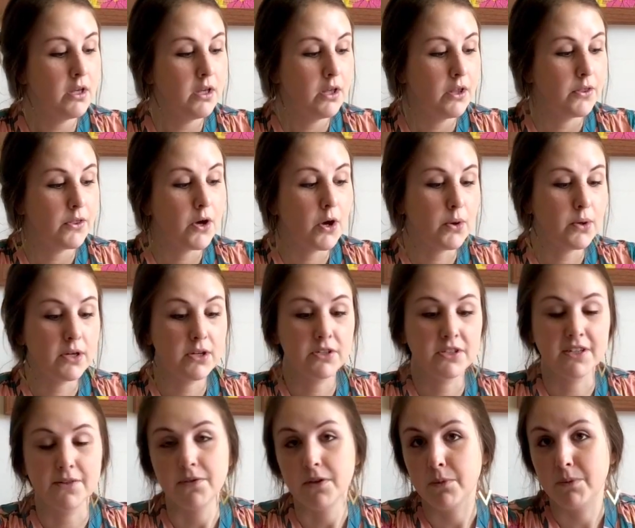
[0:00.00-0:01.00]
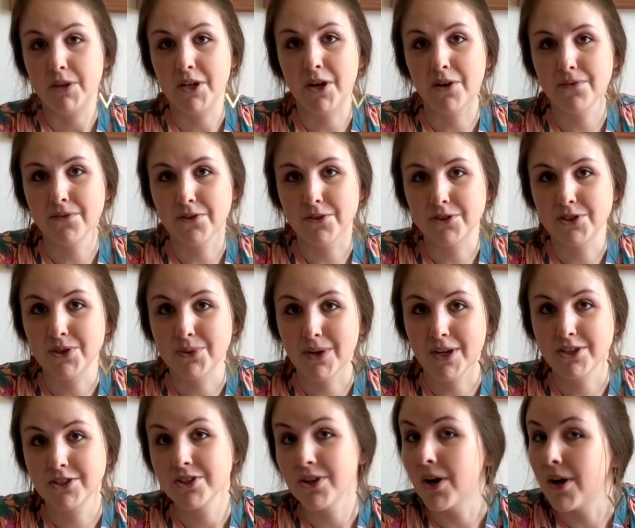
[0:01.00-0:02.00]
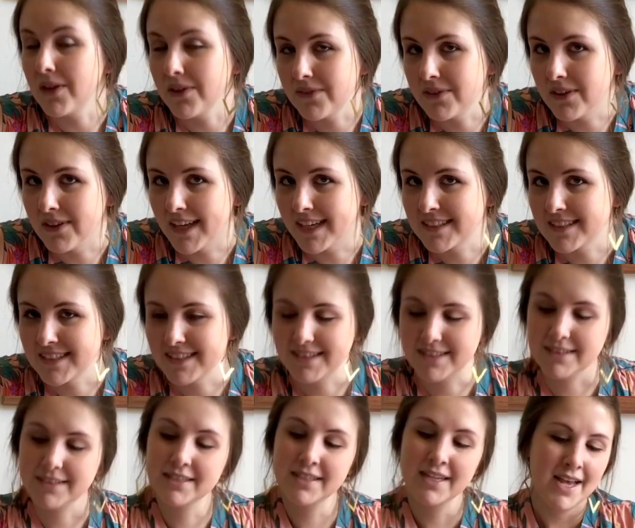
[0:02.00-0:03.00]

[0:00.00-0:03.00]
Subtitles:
Though it could definitely be helpful to watch all of the lessons